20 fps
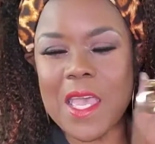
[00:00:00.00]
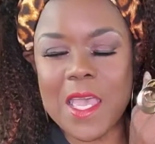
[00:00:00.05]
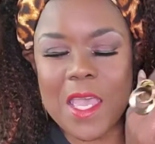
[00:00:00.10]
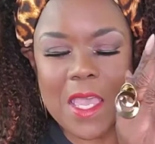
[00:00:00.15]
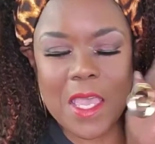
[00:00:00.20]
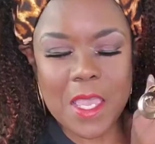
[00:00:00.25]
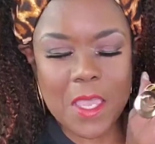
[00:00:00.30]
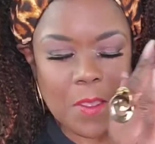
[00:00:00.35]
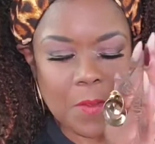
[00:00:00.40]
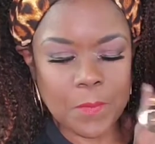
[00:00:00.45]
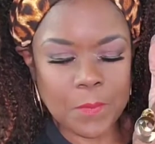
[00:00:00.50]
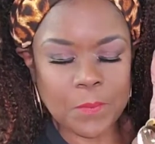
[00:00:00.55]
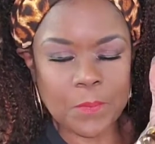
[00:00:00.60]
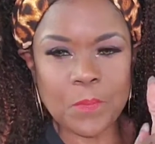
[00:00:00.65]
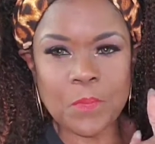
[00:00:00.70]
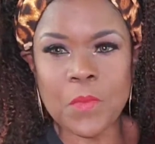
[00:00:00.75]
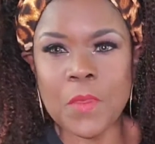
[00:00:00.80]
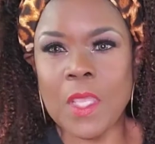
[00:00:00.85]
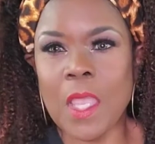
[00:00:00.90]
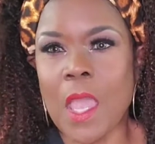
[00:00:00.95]
Yay!
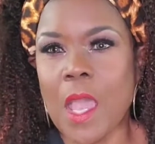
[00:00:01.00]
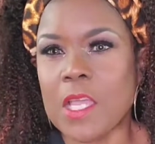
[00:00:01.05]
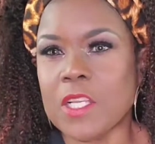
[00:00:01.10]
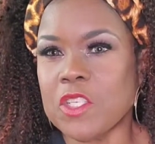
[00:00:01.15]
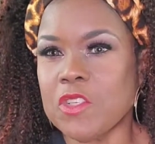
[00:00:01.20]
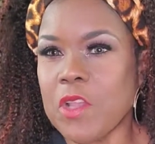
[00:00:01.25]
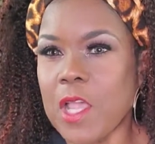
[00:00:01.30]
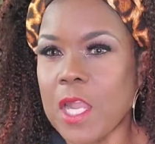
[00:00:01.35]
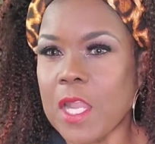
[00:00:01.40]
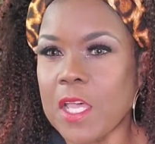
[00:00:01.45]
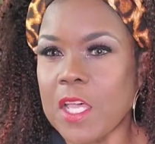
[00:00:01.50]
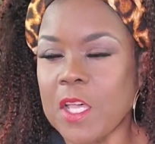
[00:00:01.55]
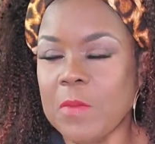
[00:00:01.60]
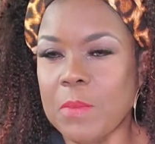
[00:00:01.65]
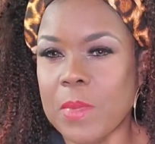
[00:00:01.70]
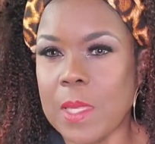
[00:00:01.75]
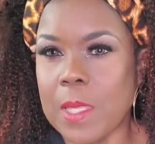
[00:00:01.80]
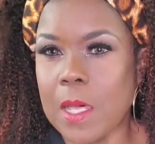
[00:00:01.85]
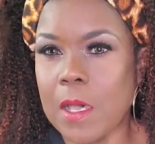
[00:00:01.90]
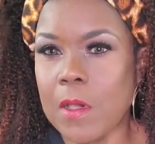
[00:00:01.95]
I try to
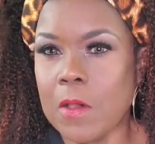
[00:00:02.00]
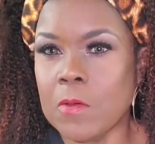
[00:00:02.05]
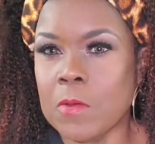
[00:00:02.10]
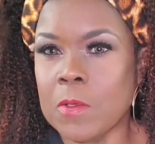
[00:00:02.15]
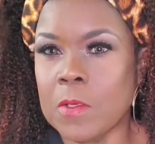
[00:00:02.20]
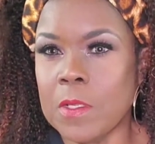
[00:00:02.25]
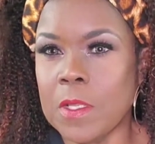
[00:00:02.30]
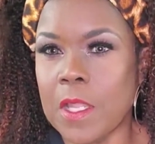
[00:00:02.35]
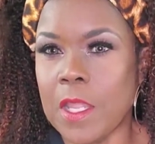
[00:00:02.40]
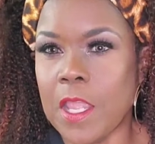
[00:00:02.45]
upload